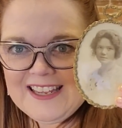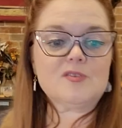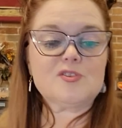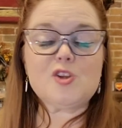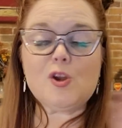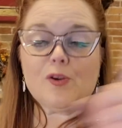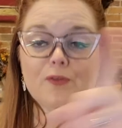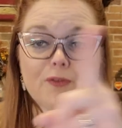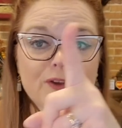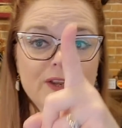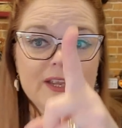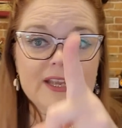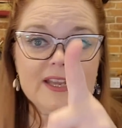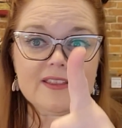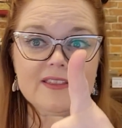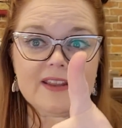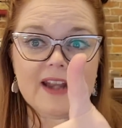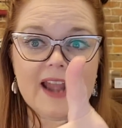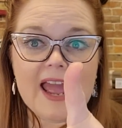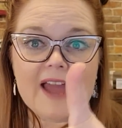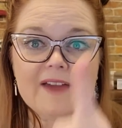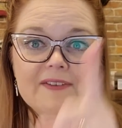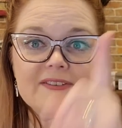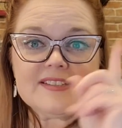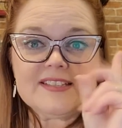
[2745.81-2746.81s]
Don't forget that I
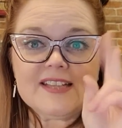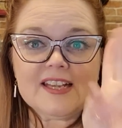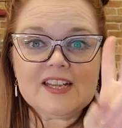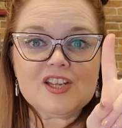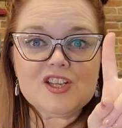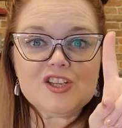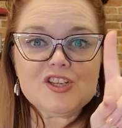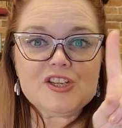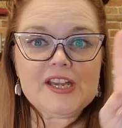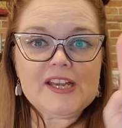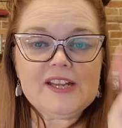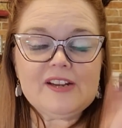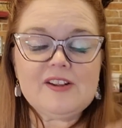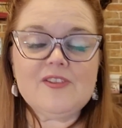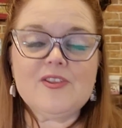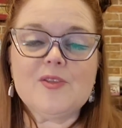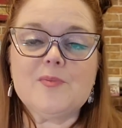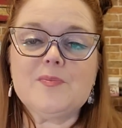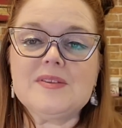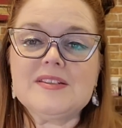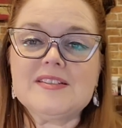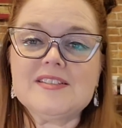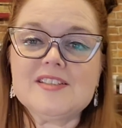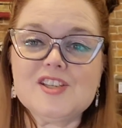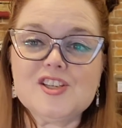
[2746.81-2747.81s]
have a second channel, The
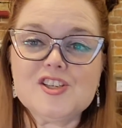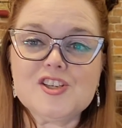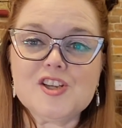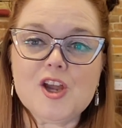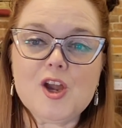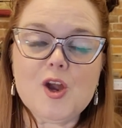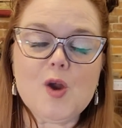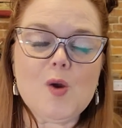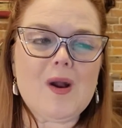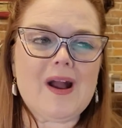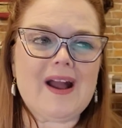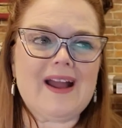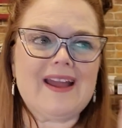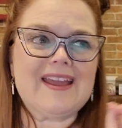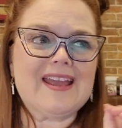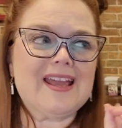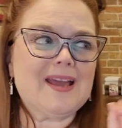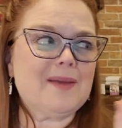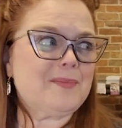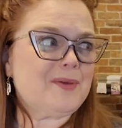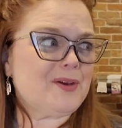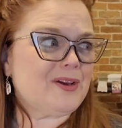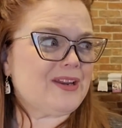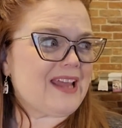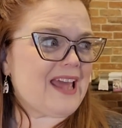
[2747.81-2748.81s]
Misty Show. I
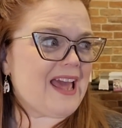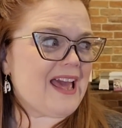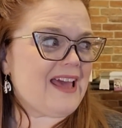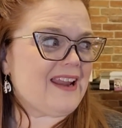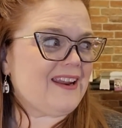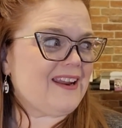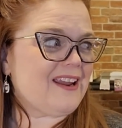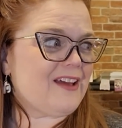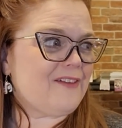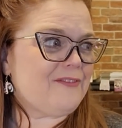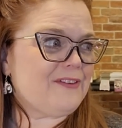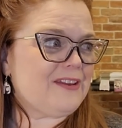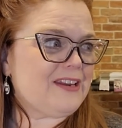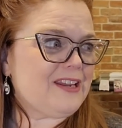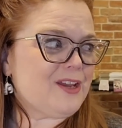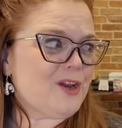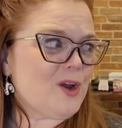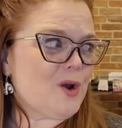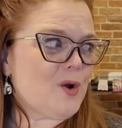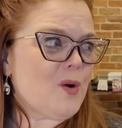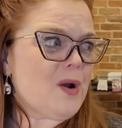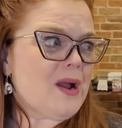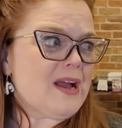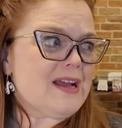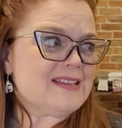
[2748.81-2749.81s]
am going to edit a
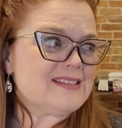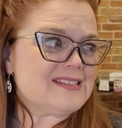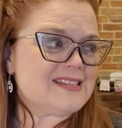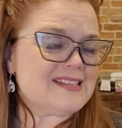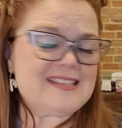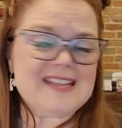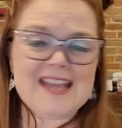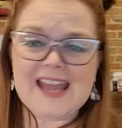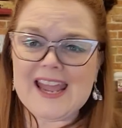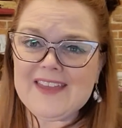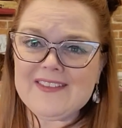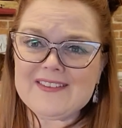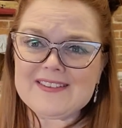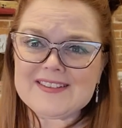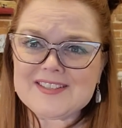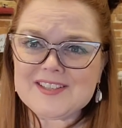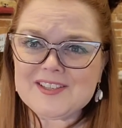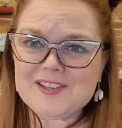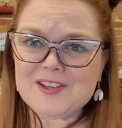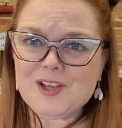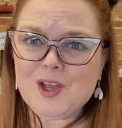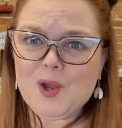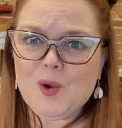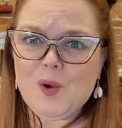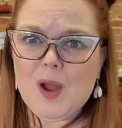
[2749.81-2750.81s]
video today that's going
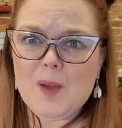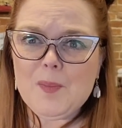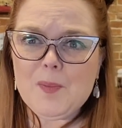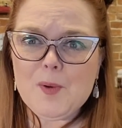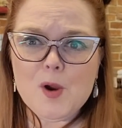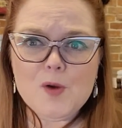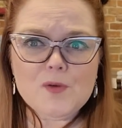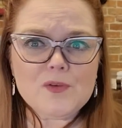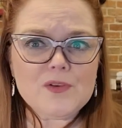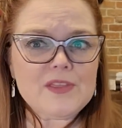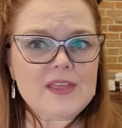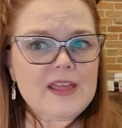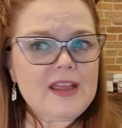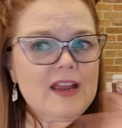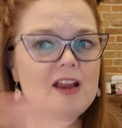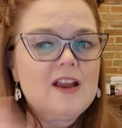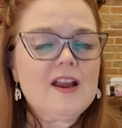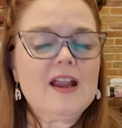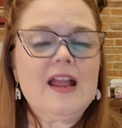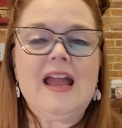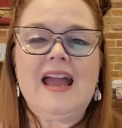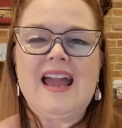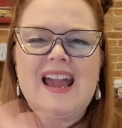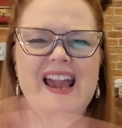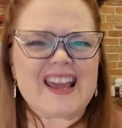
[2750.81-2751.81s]
to go up over there
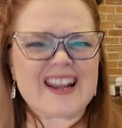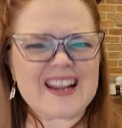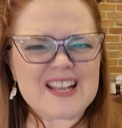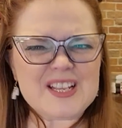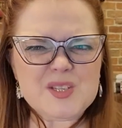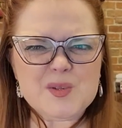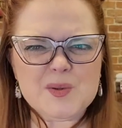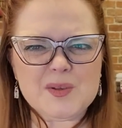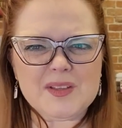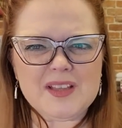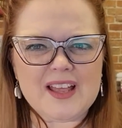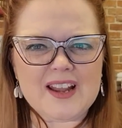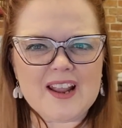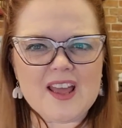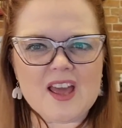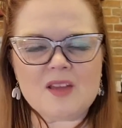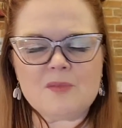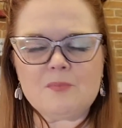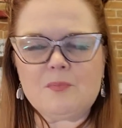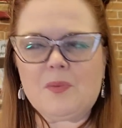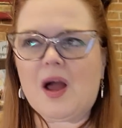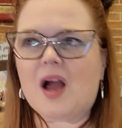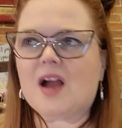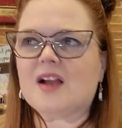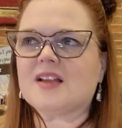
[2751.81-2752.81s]
and I do a lot of
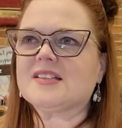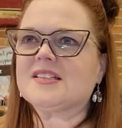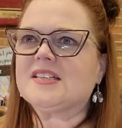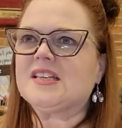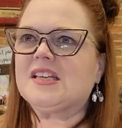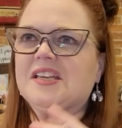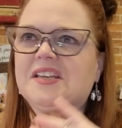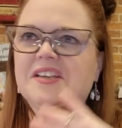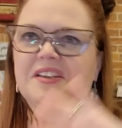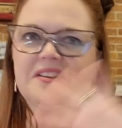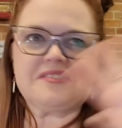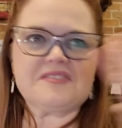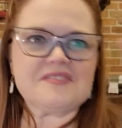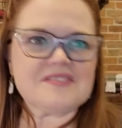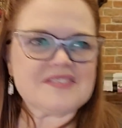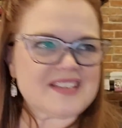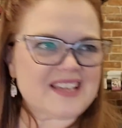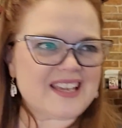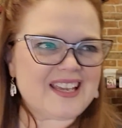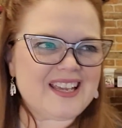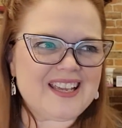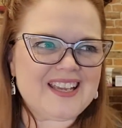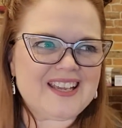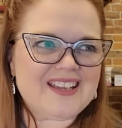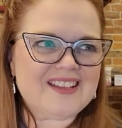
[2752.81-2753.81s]
unboxings
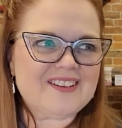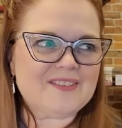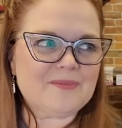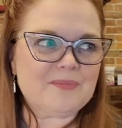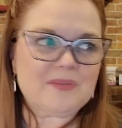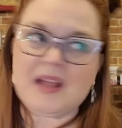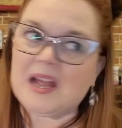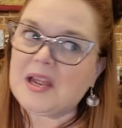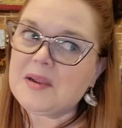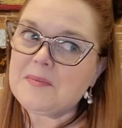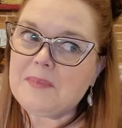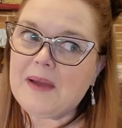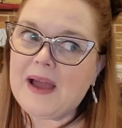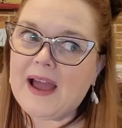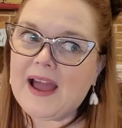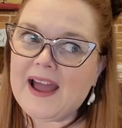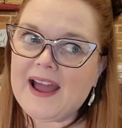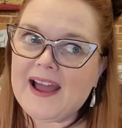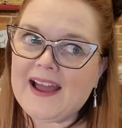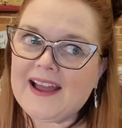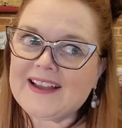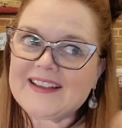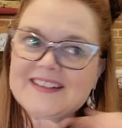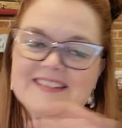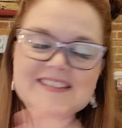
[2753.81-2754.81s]
and blind
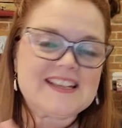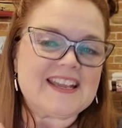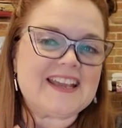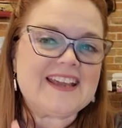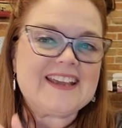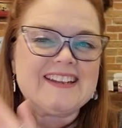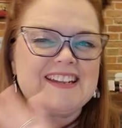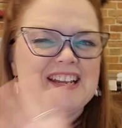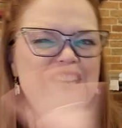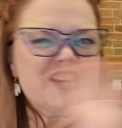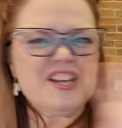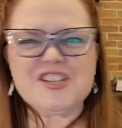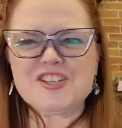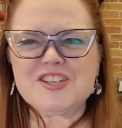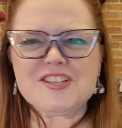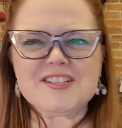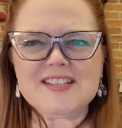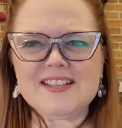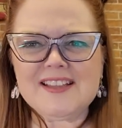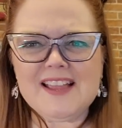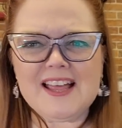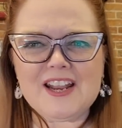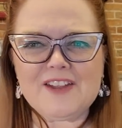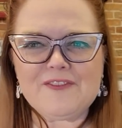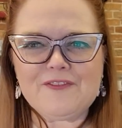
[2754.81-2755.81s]
bags and just a
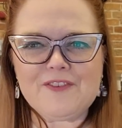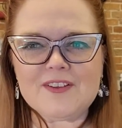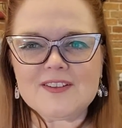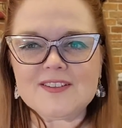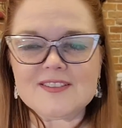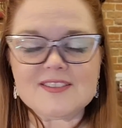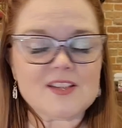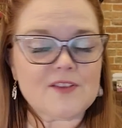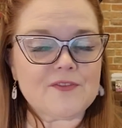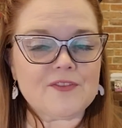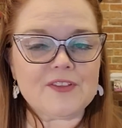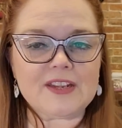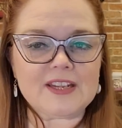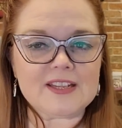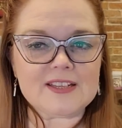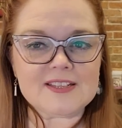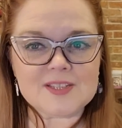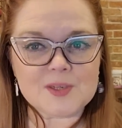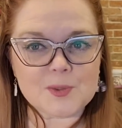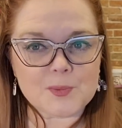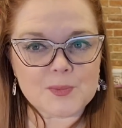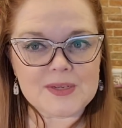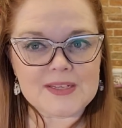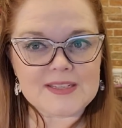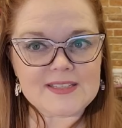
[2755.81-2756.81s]
lot of fun stuff that
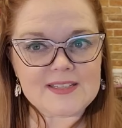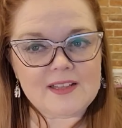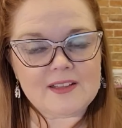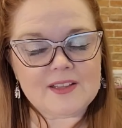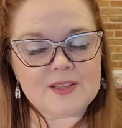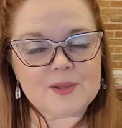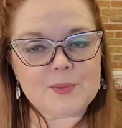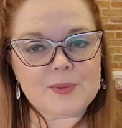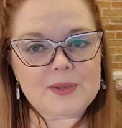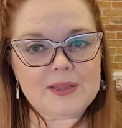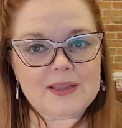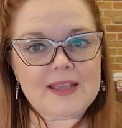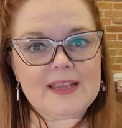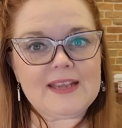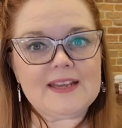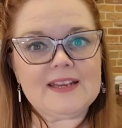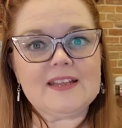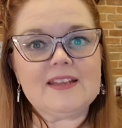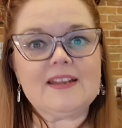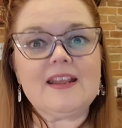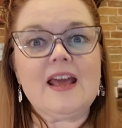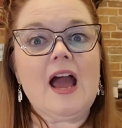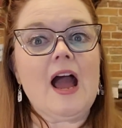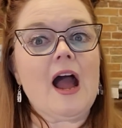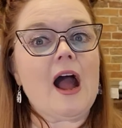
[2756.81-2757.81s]
isn't reselling related.